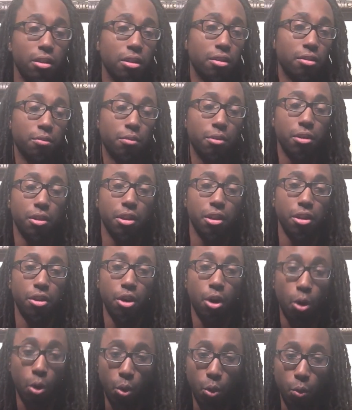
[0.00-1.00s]
There's really
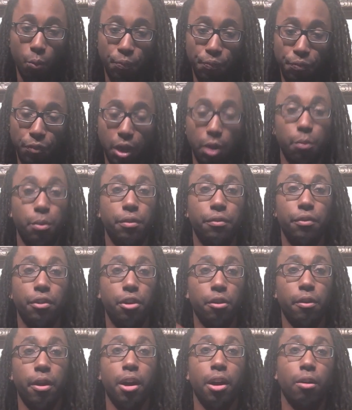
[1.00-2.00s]
no, and we
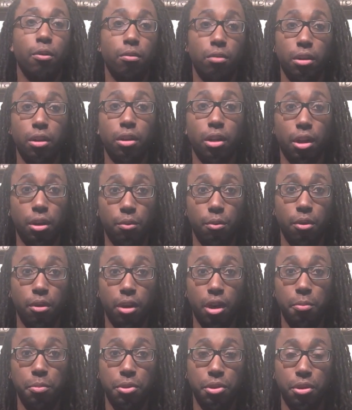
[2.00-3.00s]
figure out later on
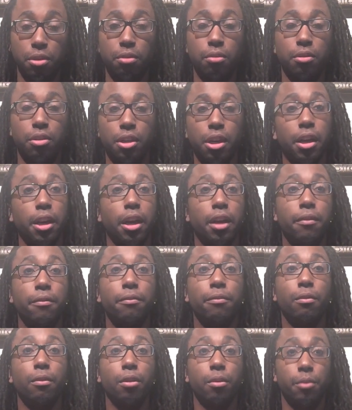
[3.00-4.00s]
the episode she had
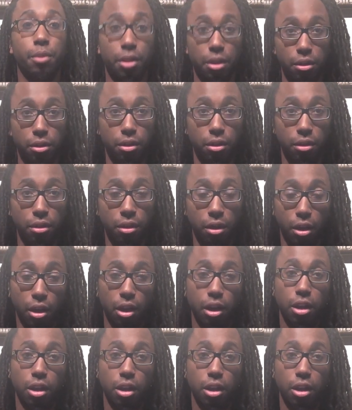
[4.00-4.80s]
every reason